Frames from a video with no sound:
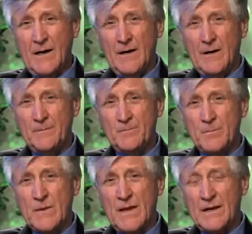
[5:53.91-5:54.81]

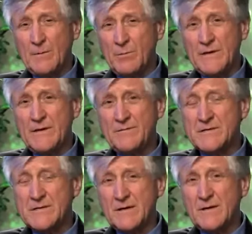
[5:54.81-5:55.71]
And I believe
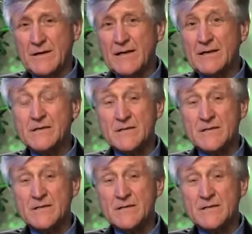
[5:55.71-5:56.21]
still that that's